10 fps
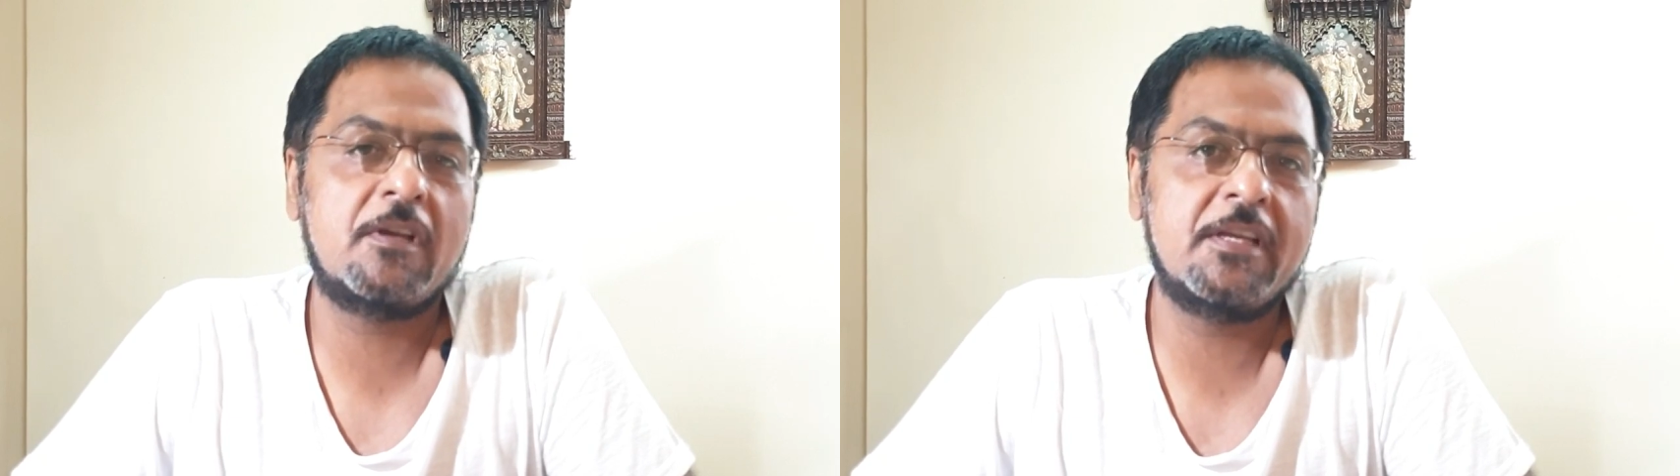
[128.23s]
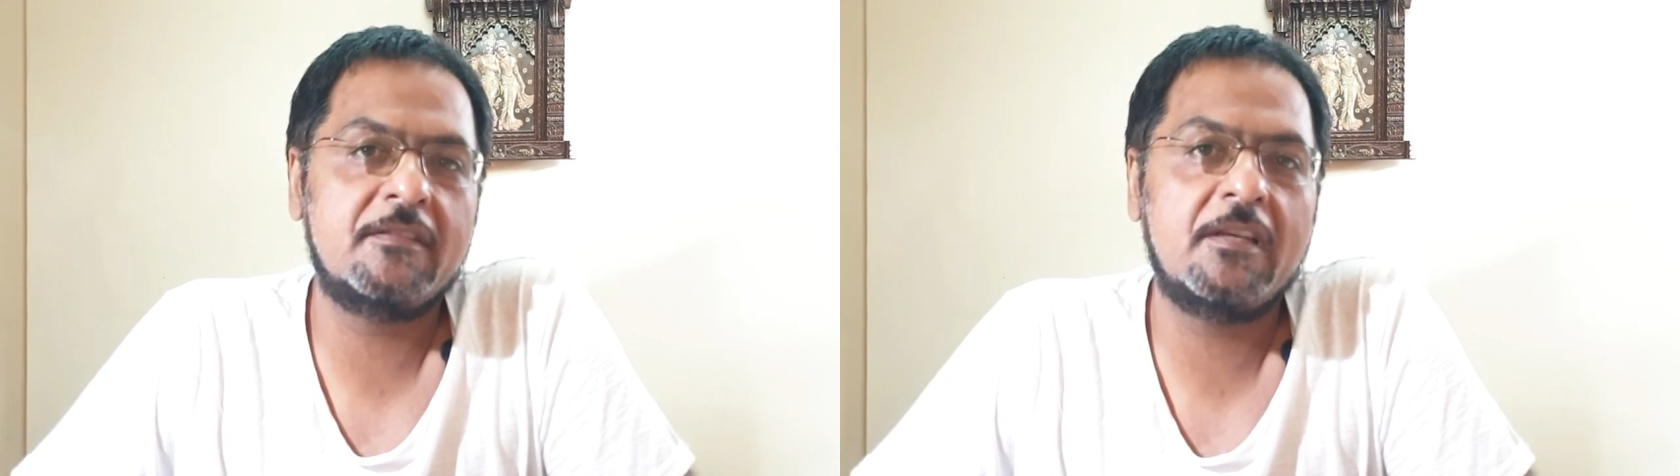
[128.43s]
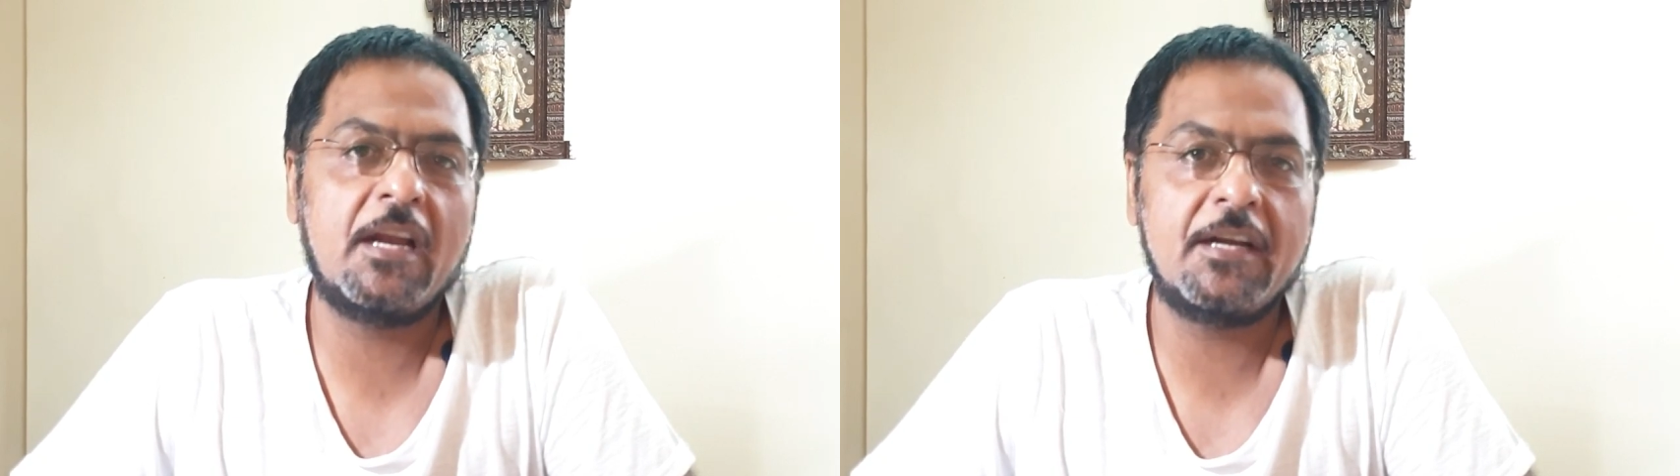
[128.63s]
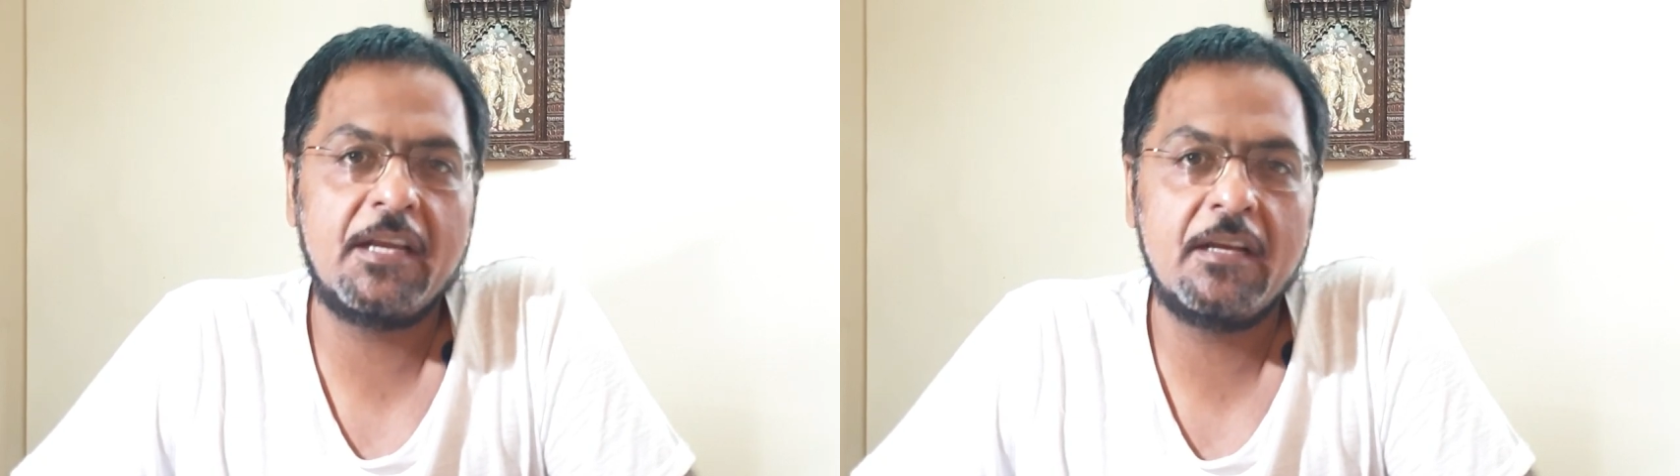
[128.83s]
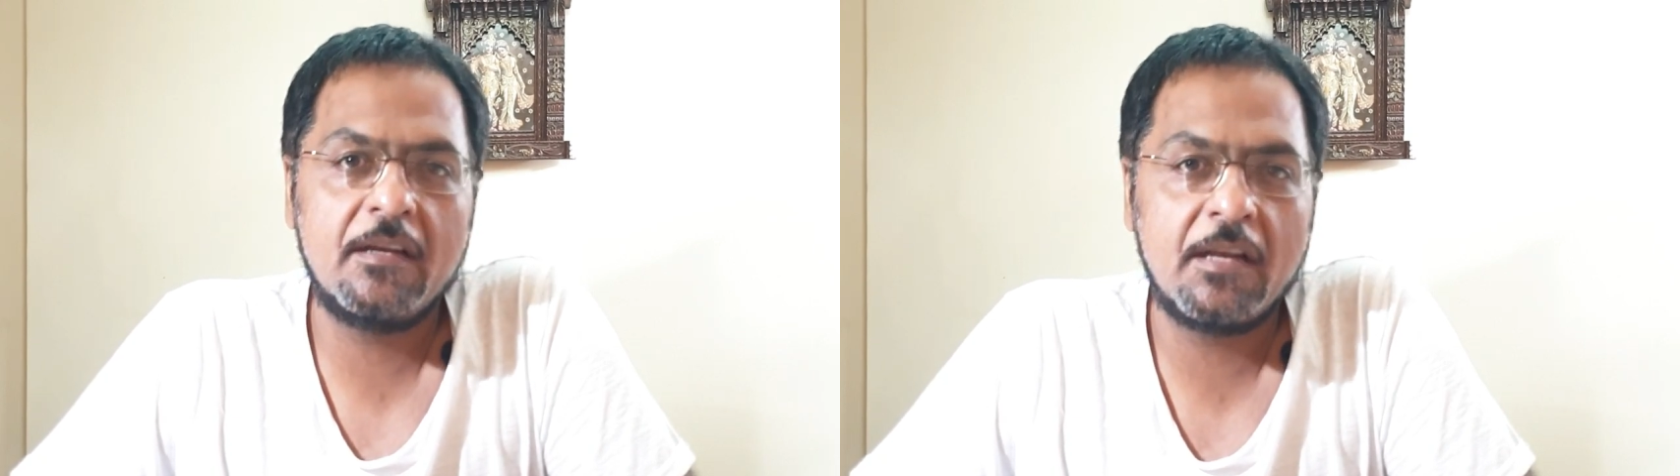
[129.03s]
released in
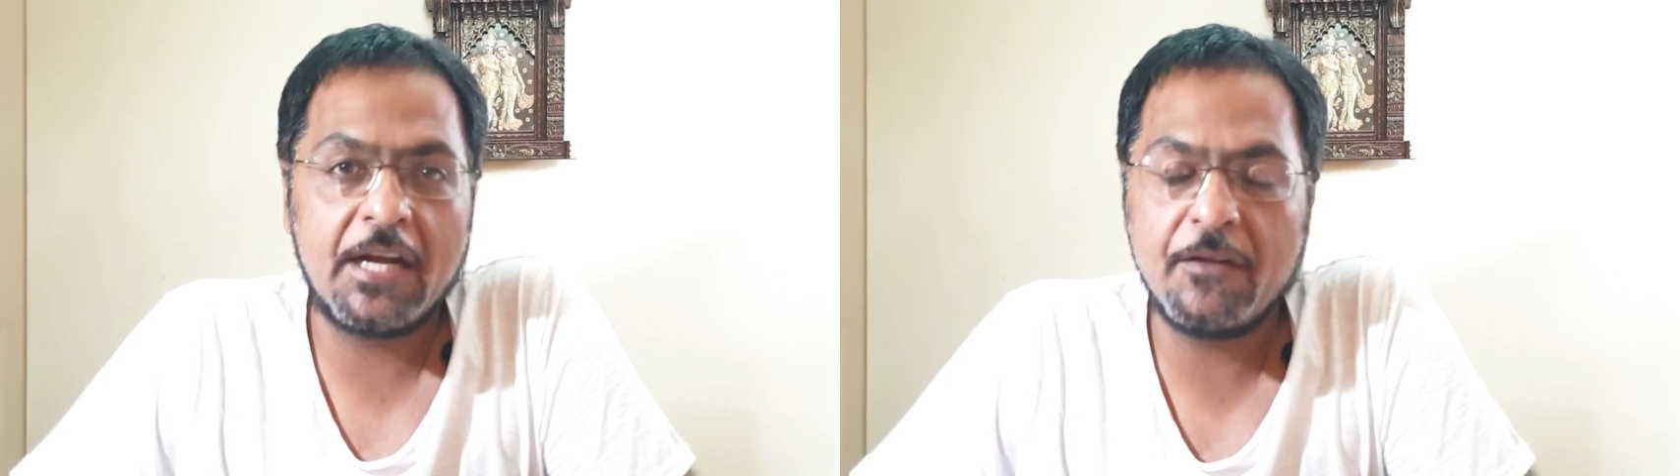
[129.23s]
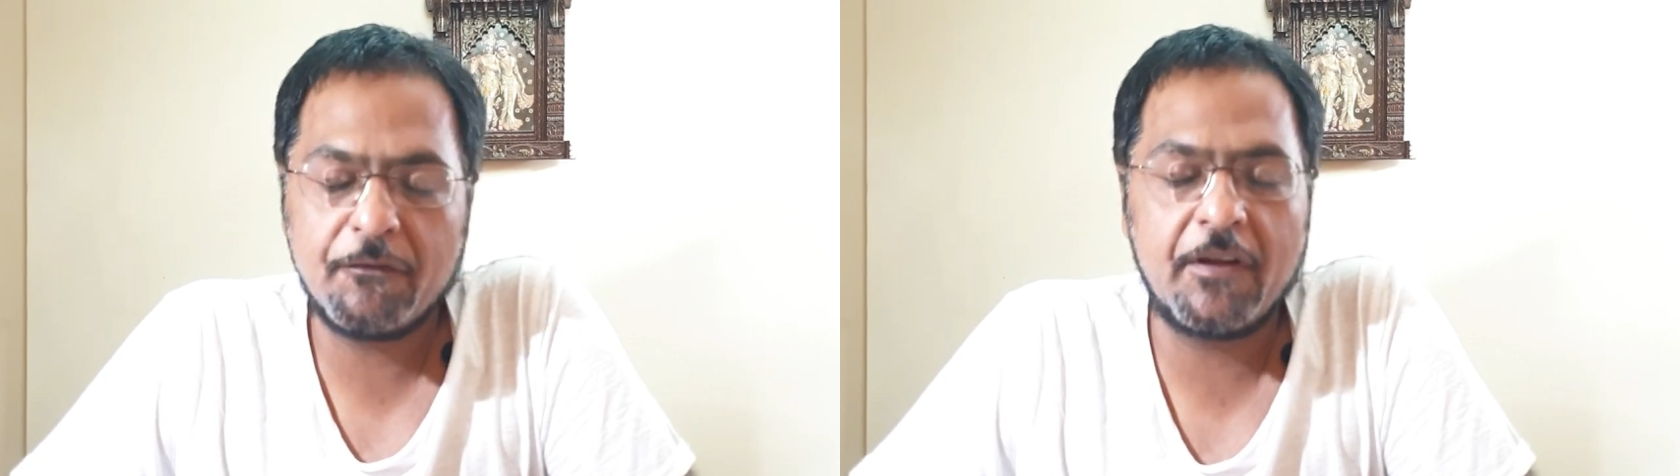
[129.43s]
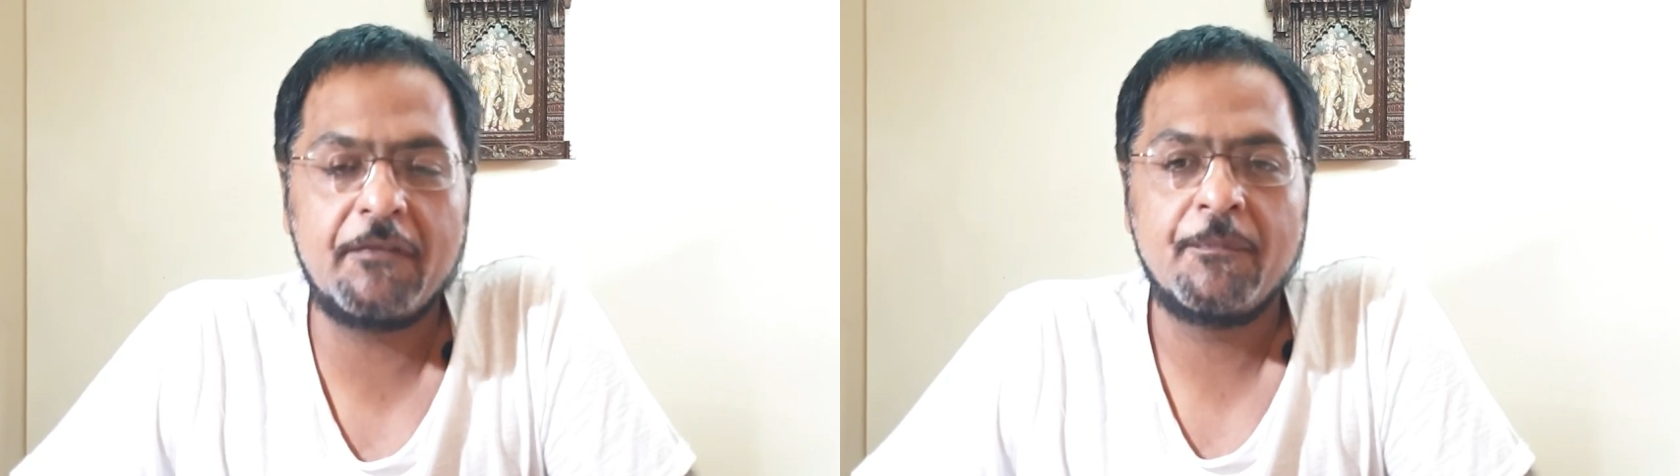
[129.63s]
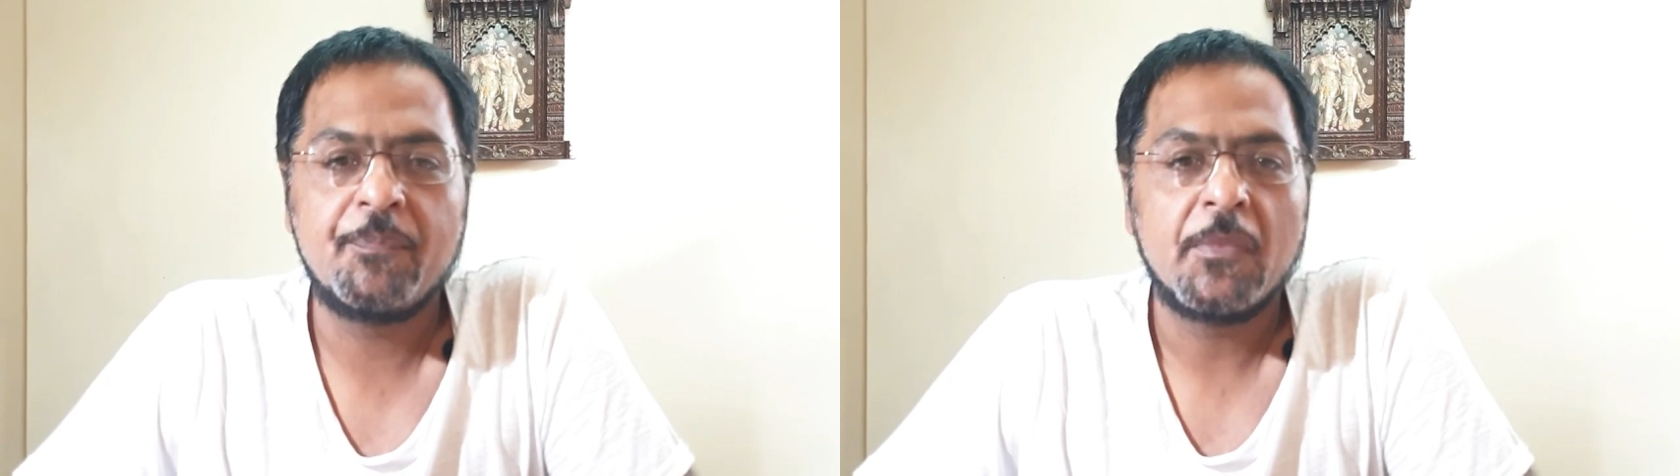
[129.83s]
1995